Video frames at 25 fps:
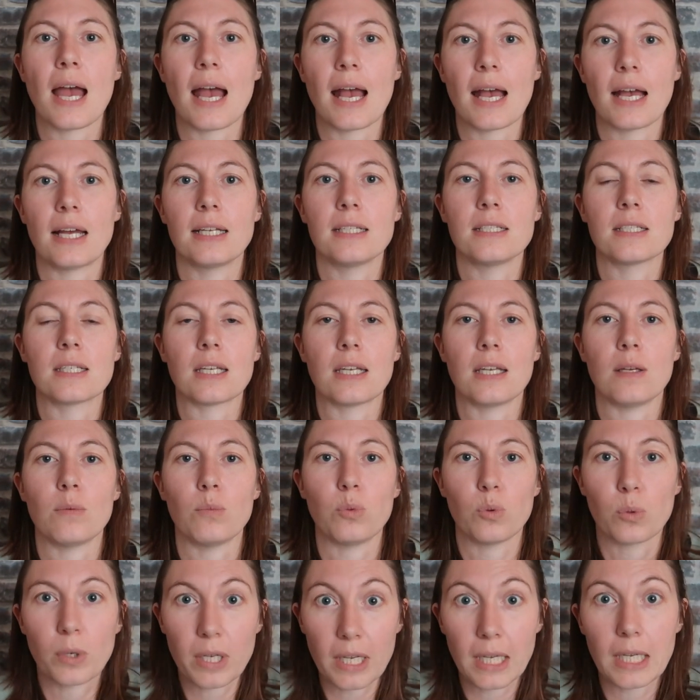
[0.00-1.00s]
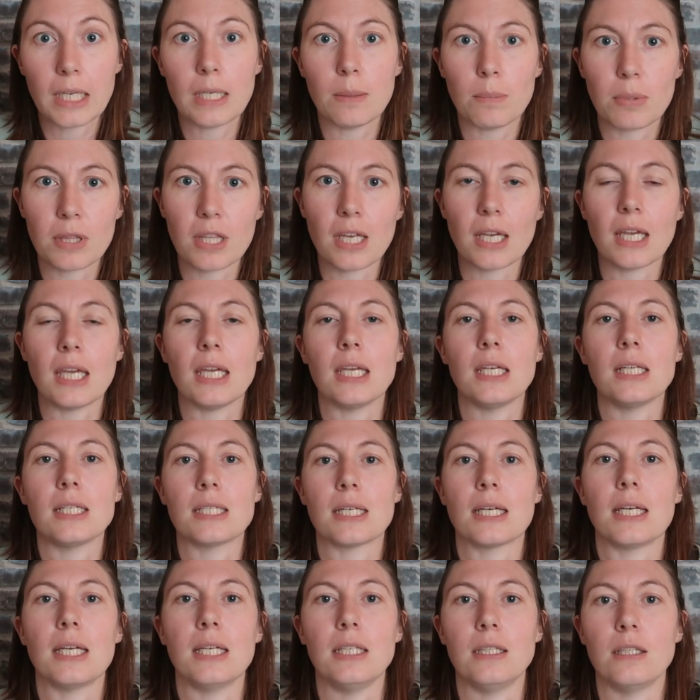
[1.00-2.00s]
and it will keep the
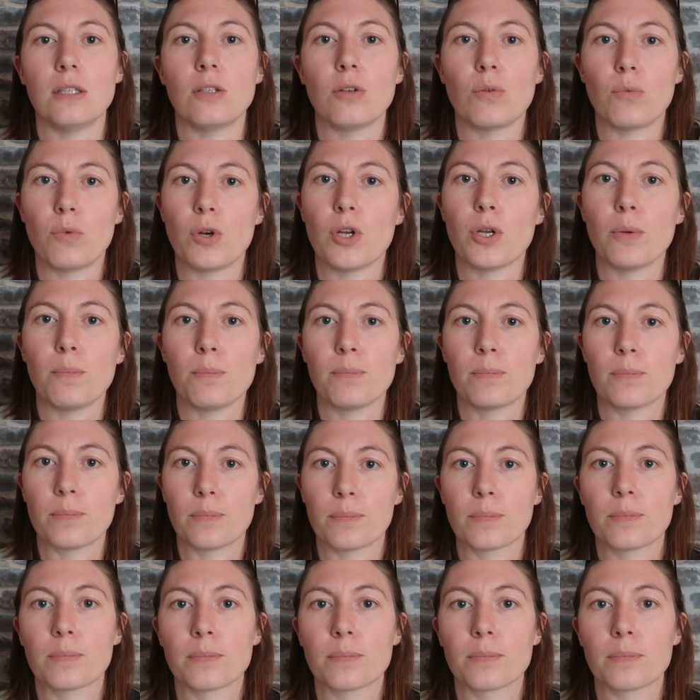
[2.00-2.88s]
heat in the room.